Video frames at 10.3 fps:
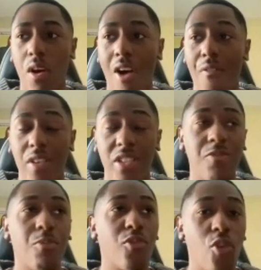offensive
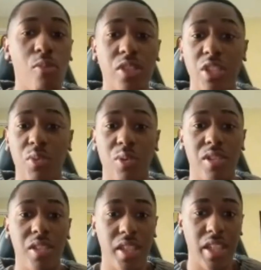performances we were
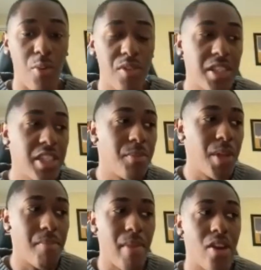seeing, and we've seen him play
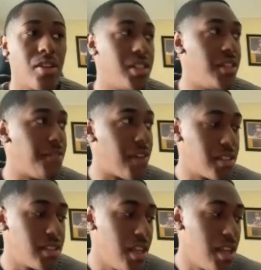better defense.
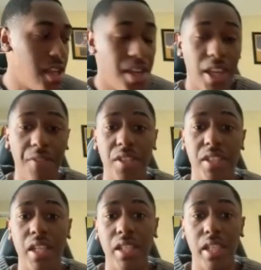He
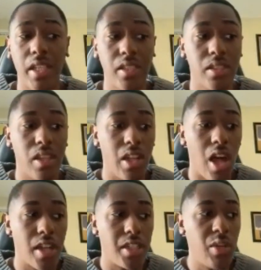facilitates a lot.
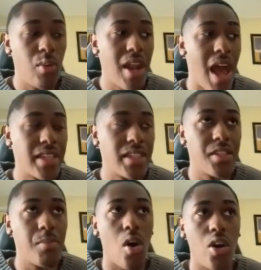D Wade has him
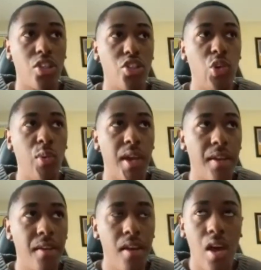on the 2-way,
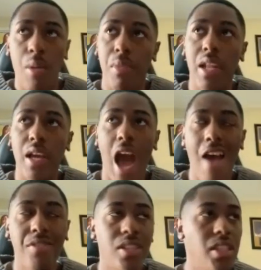but like
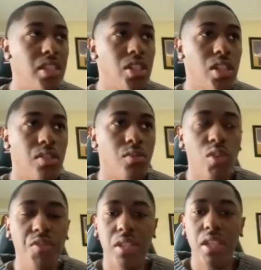we've
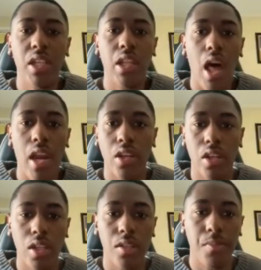seen a lot of
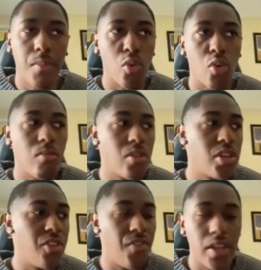good perimeter
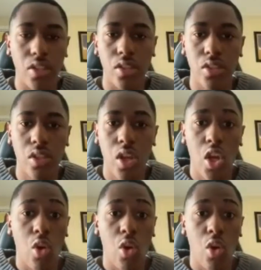defenders. We've